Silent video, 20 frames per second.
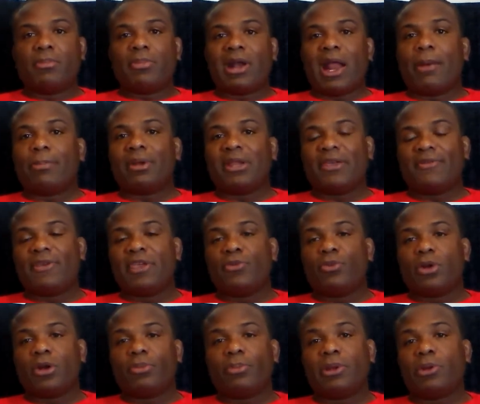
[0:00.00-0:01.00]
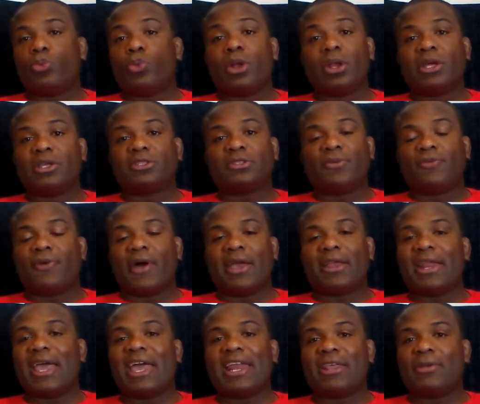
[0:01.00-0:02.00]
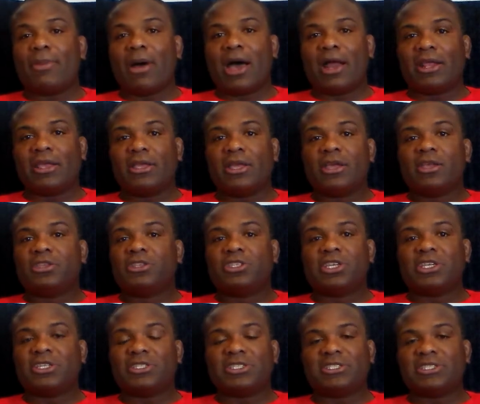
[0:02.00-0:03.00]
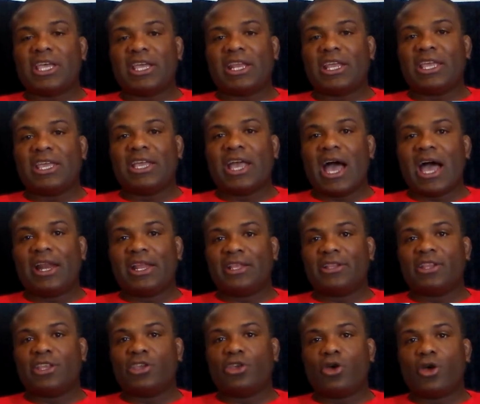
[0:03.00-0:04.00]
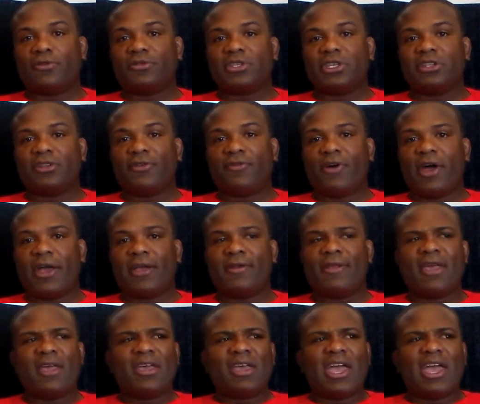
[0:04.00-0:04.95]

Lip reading: but I believe he would have been willing to fight anybody just to say that he got in the UFC to fight.